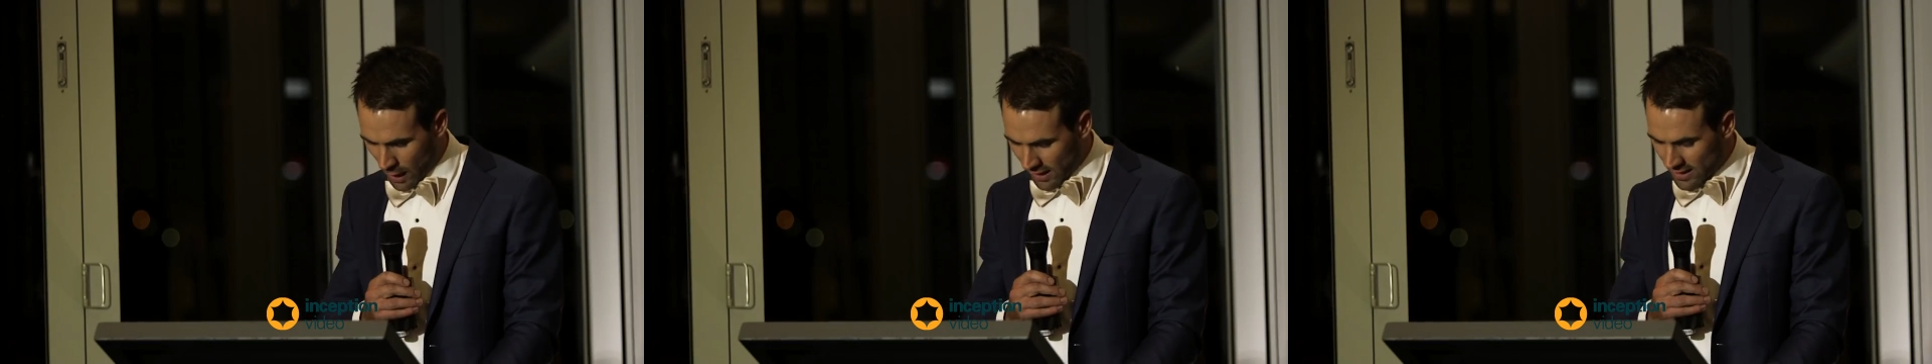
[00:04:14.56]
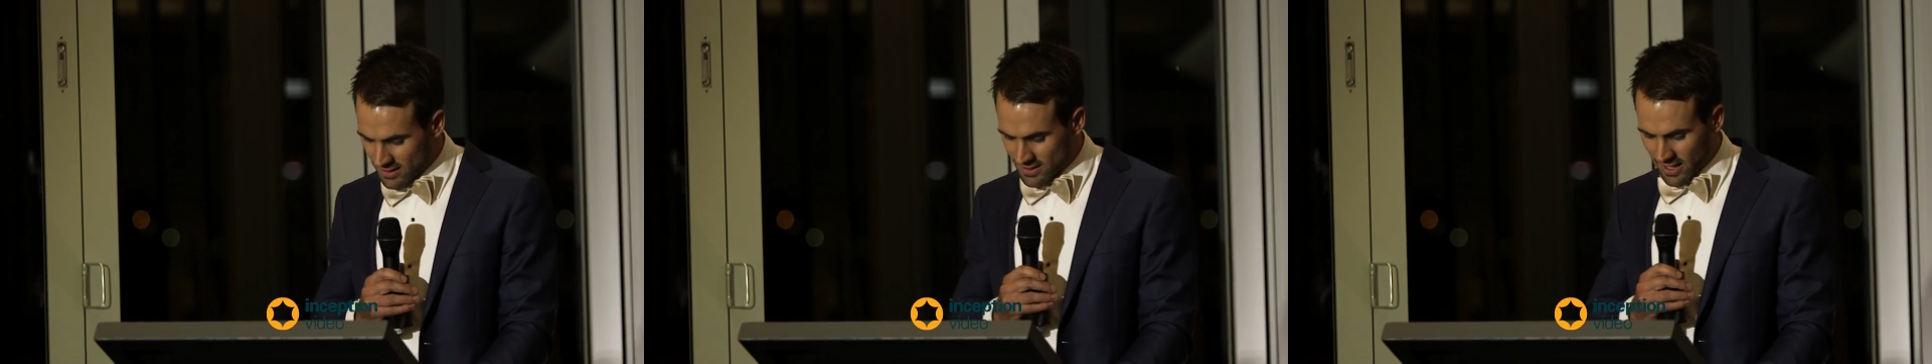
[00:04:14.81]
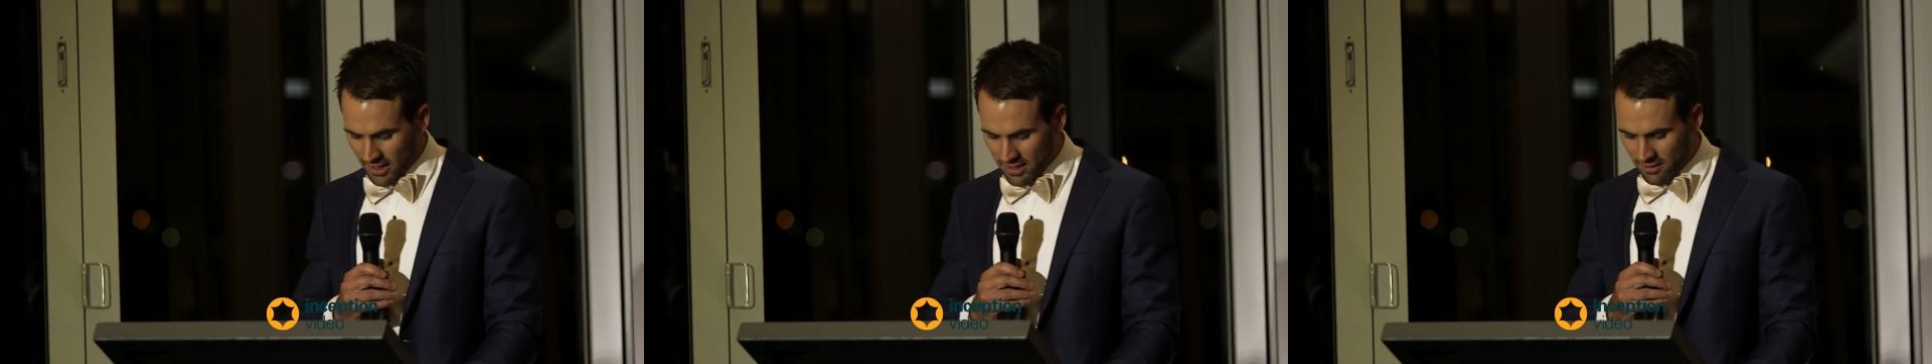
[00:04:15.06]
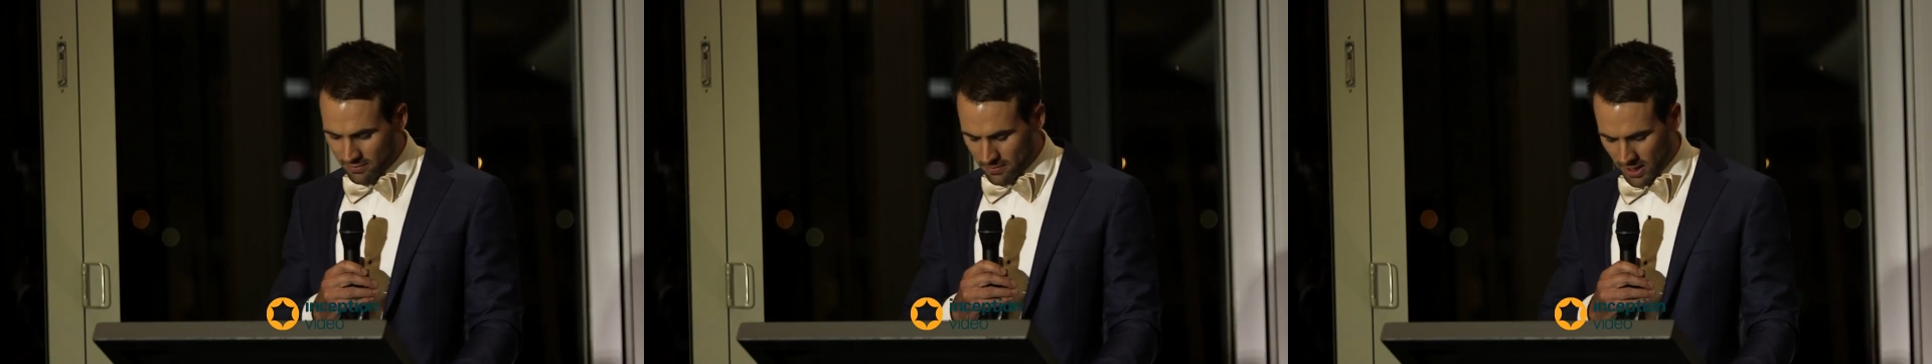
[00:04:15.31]
Alyce,
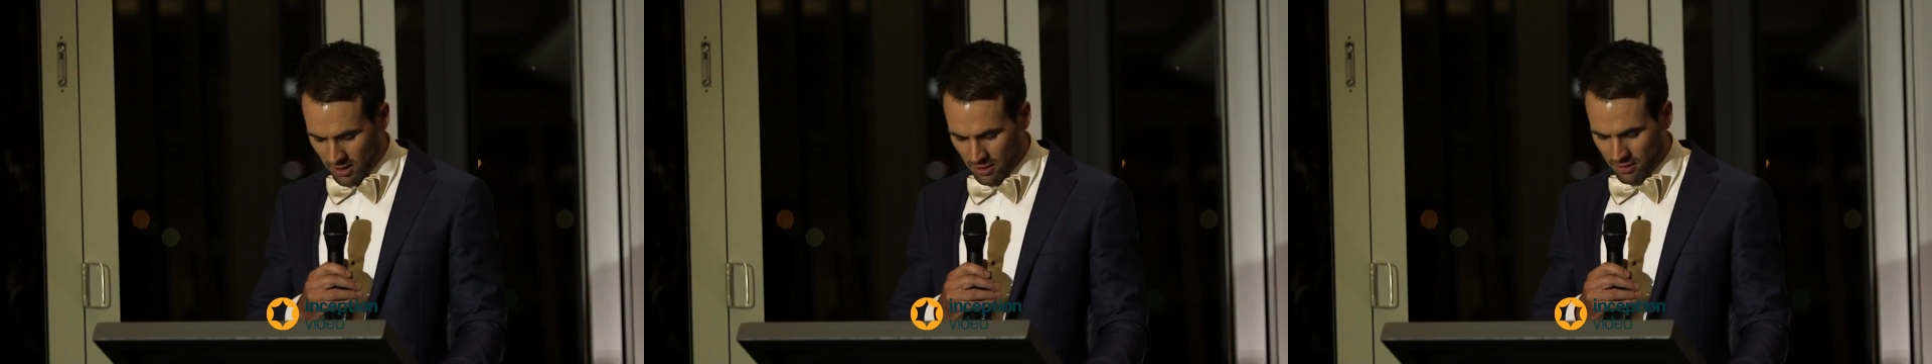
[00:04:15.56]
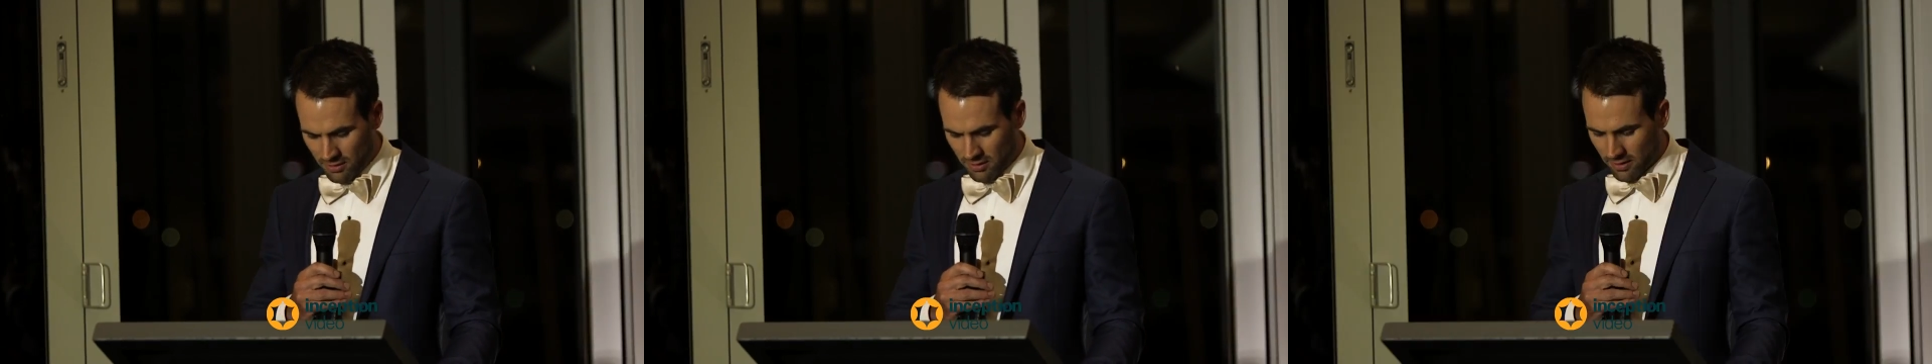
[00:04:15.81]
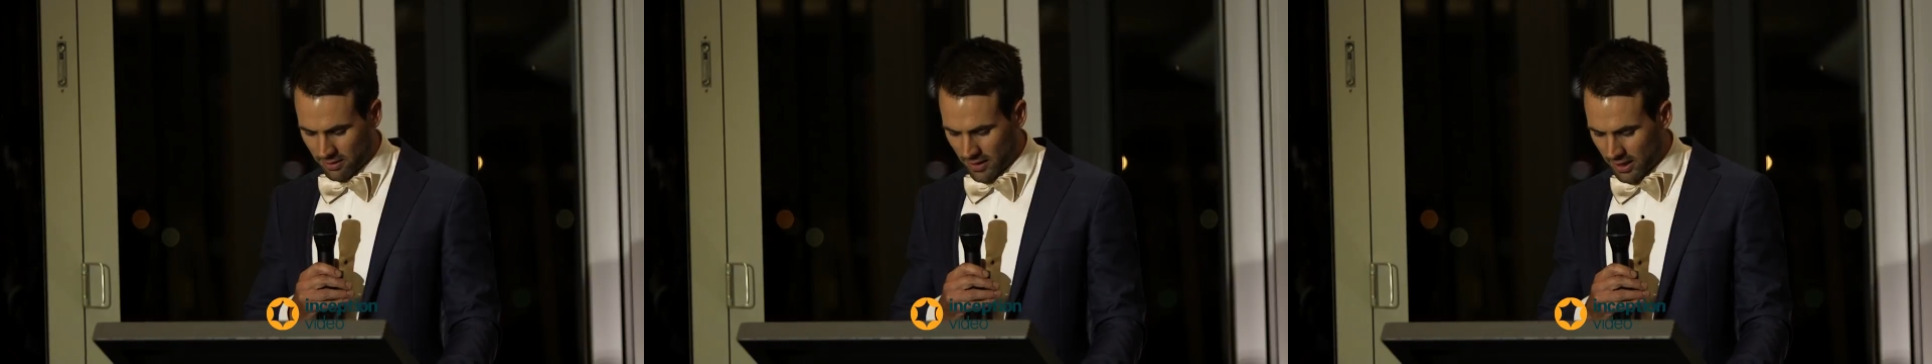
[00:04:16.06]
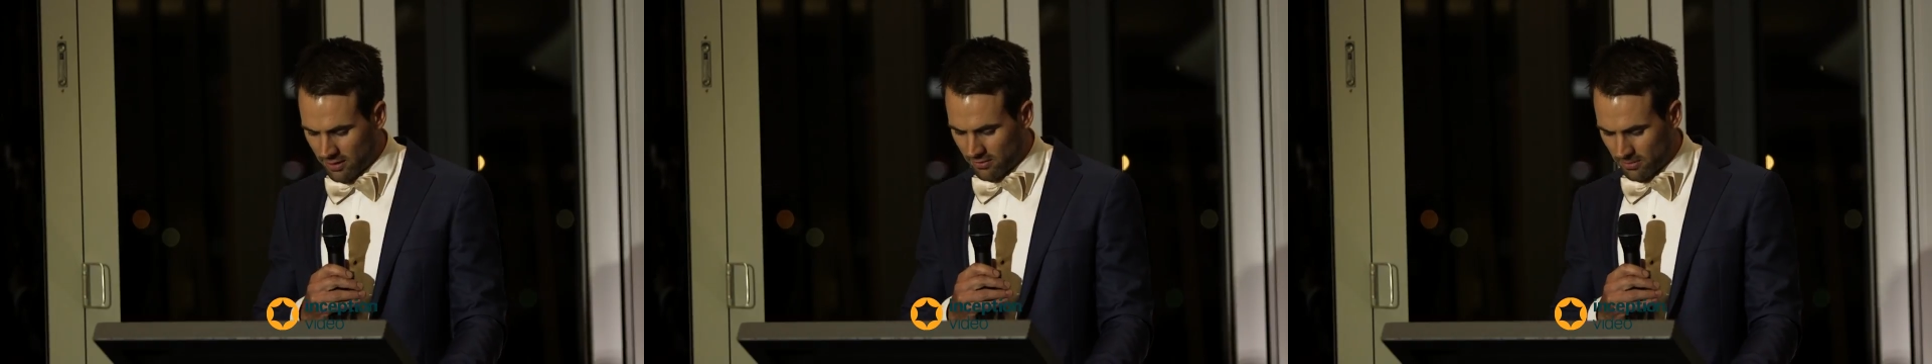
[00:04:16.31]
thank you for being you. Thank